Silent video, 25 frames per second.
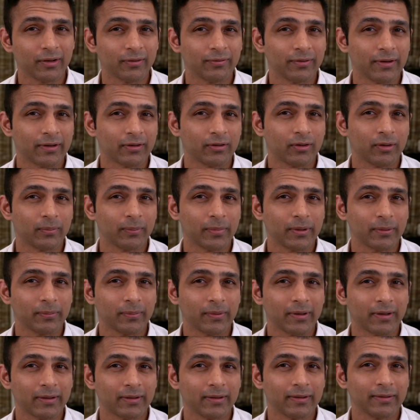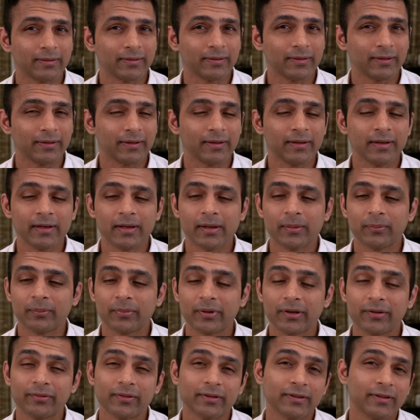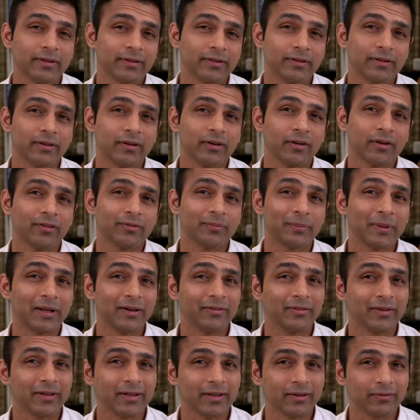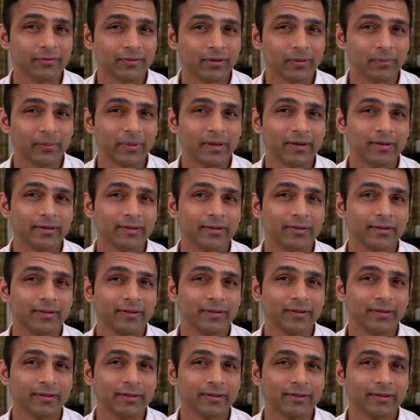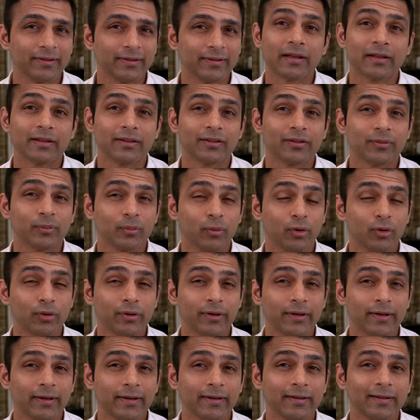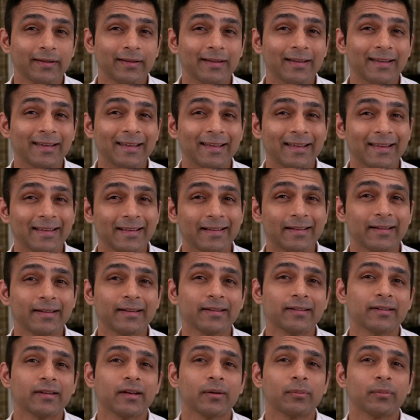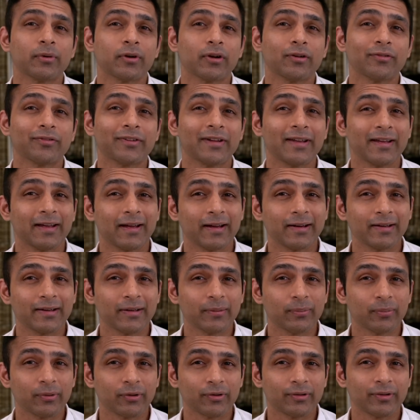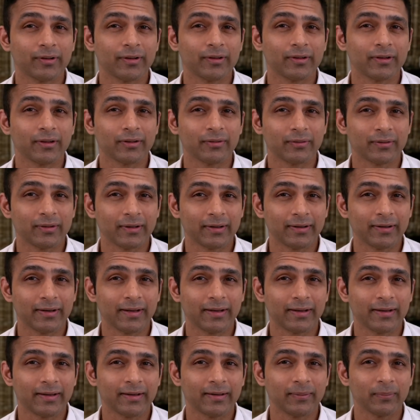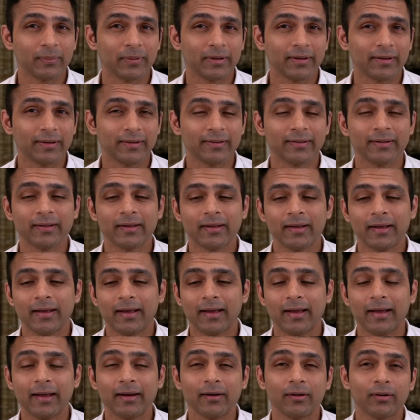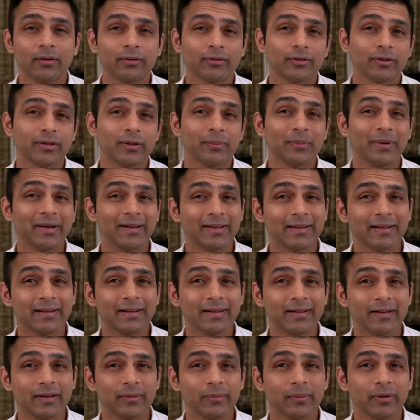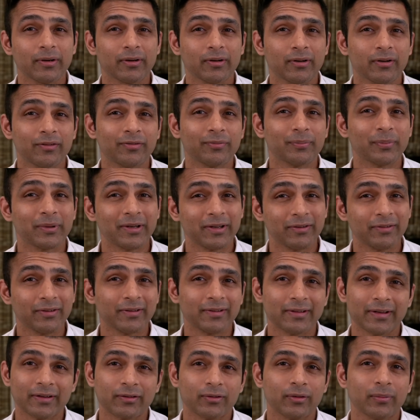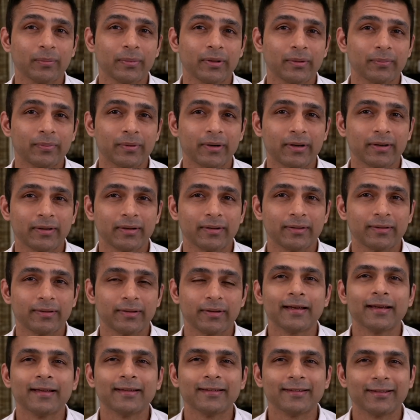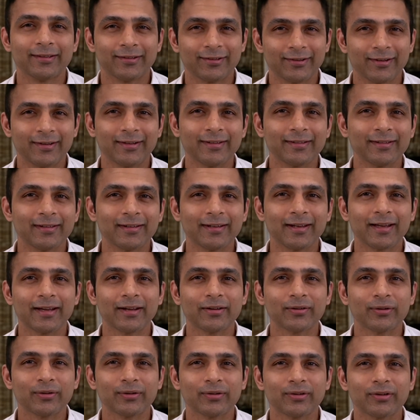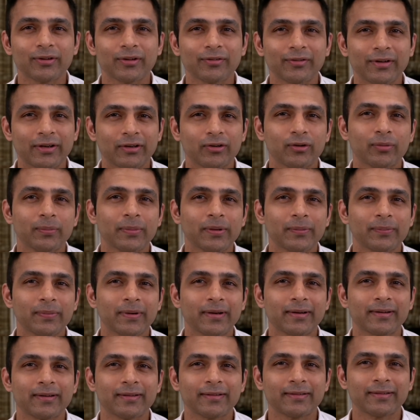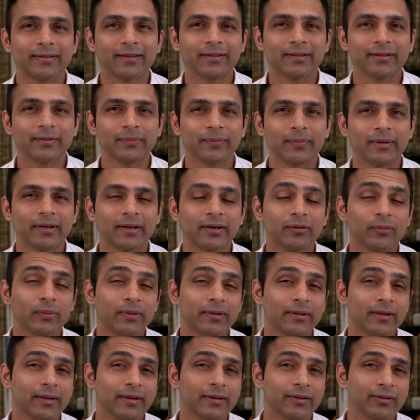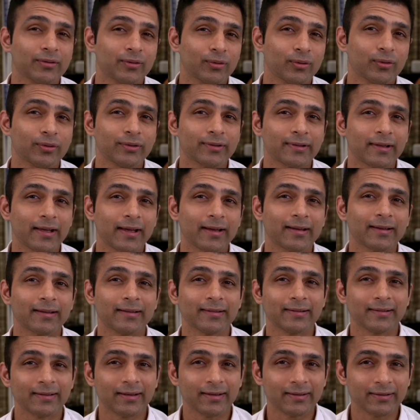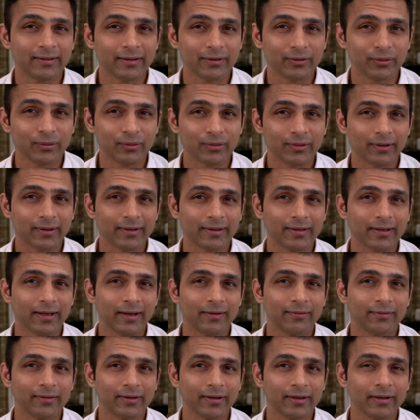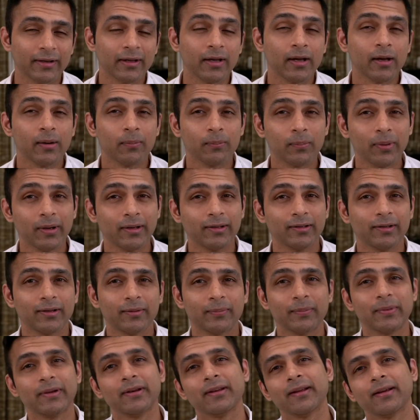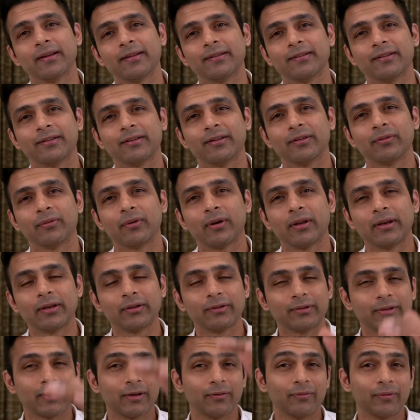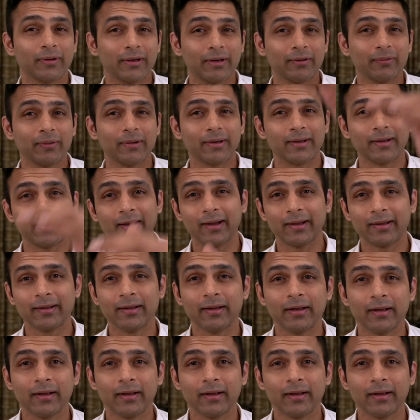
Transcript: of ectopic pregnancy, previous history of pelvic inflammatory disease, smoking, increased number of ART procedures which are taking place and also the medical treatment of previous ectopic pregnancy. The traditional diagnosis of ectopic pregnancy is made when there is no sac inside the uterine cavity but her beta HCG values are very very high.